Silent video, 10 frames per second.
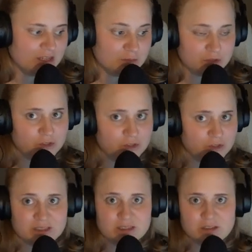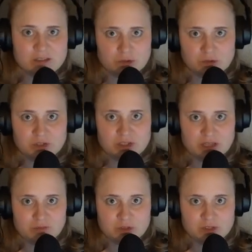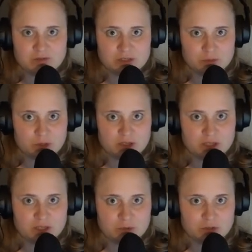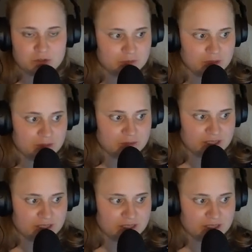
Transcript: Most of his work he produced by himself is produced by himself.